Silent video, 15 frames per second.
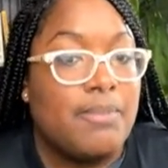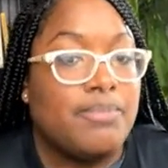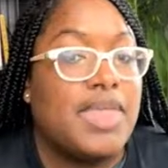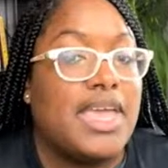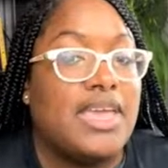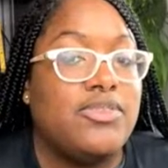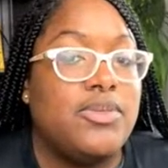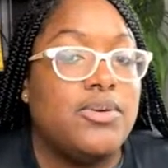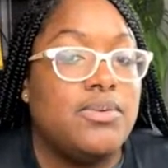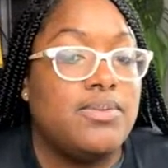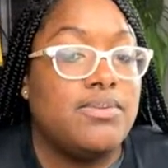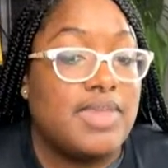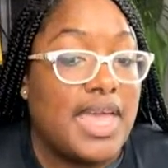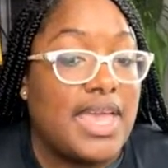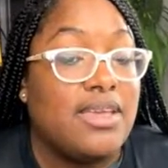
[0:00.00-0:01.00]
They do
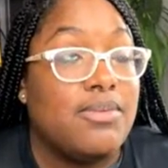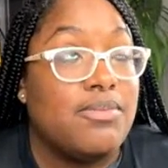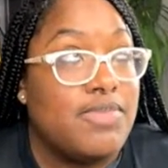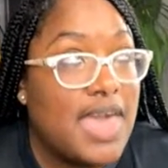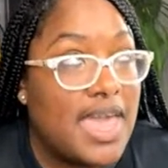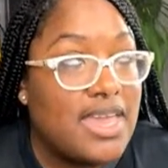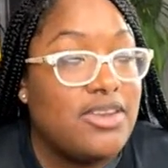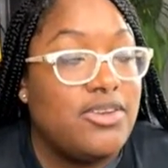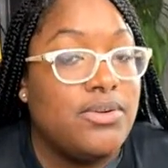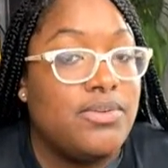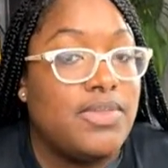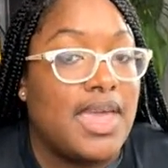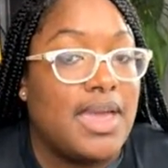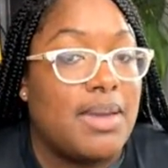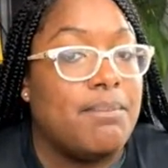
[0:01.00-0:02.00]

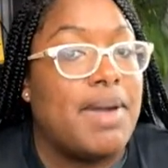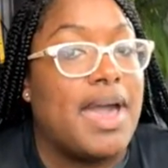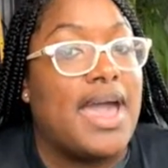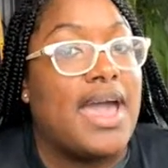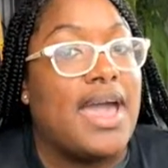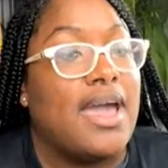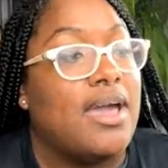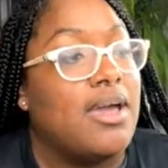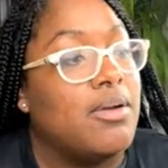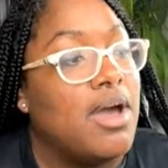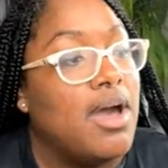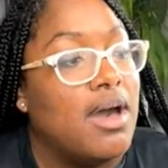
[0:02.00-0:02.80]
that by